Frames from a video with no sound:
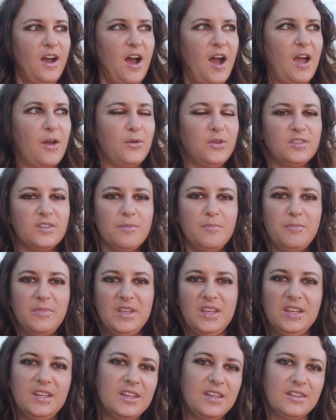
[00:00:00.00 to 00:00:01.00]
I was
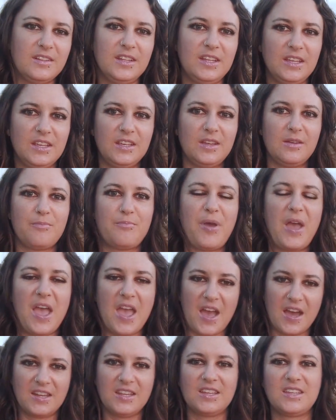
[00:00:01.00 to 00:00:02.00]
immediately
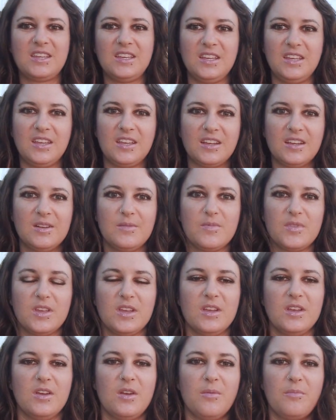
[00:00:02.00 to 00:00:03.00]
panicking
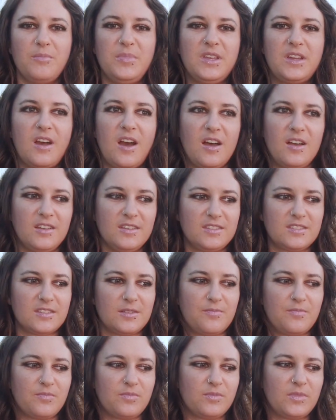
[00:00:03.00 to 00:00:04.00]
because
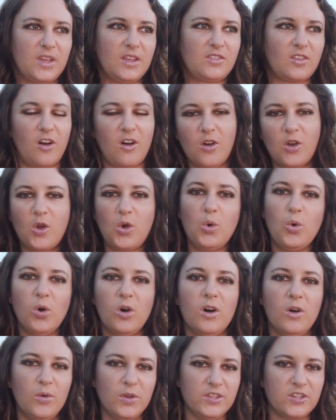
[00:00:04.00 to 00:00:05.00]
it's all
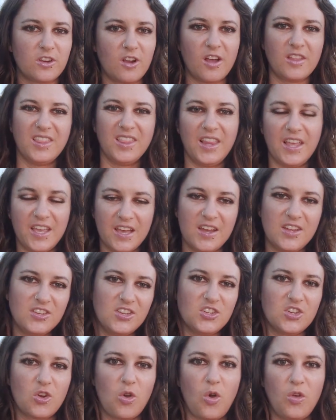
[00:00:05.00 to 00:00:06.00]
cool when you're on land
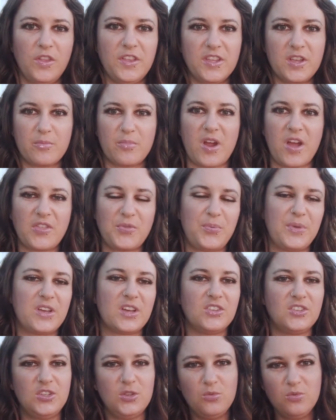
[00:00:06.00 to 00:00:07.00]
and you're holding your breath,
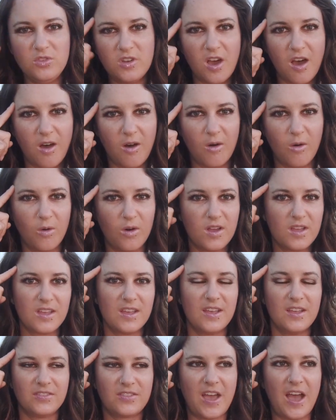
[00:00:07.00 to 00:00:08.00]
because you know
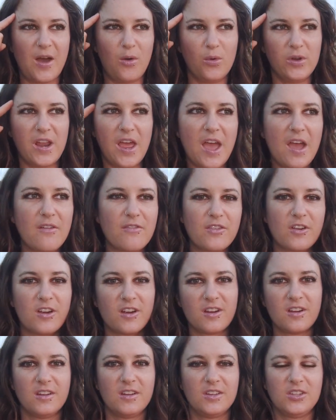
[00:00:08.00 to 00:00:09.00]
that
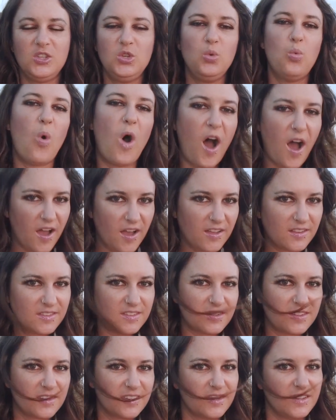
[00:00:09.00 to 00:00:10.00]
whenever you
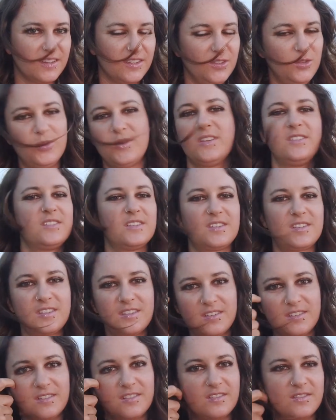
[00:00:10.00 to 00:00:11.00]
want, you can
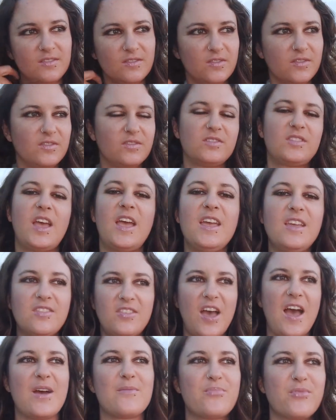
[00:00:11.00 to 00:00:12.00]
just take
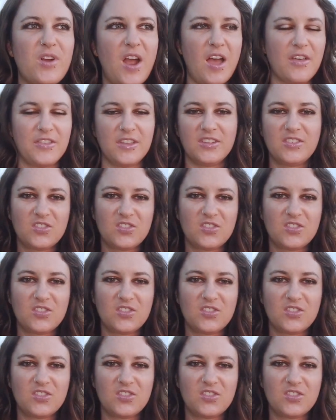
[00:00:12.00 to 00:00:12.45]
that breath.